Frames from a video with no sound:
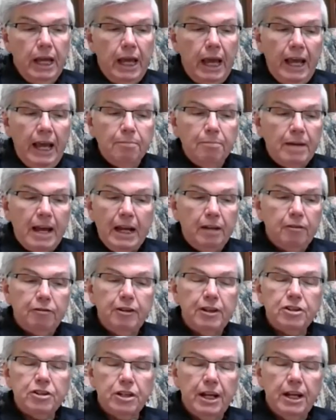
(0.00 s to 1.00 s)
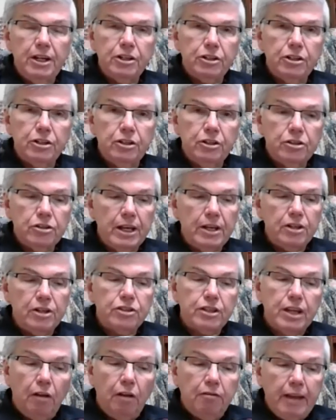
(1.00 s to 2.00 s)
and manifestations
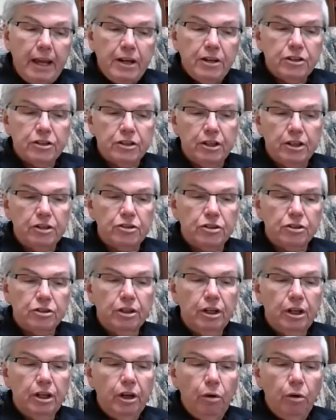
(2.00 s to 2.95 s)
as salvationists,